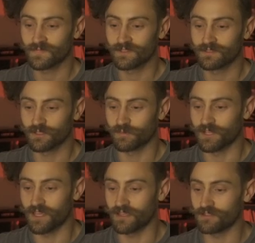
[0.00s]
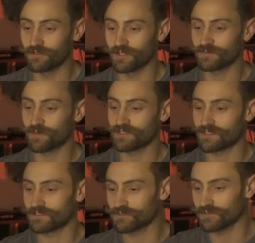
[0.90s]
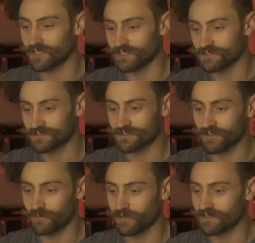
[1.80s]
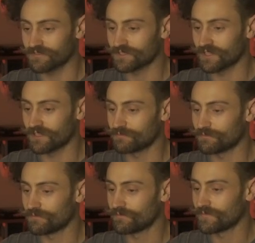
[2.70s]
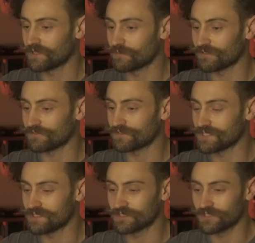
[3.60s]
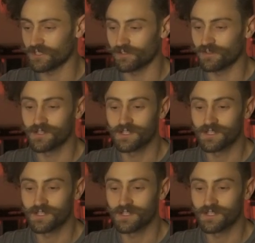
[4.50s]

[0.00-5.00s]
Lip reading: There have been 8 US presidential elections during my lifetime, and about 15 to go.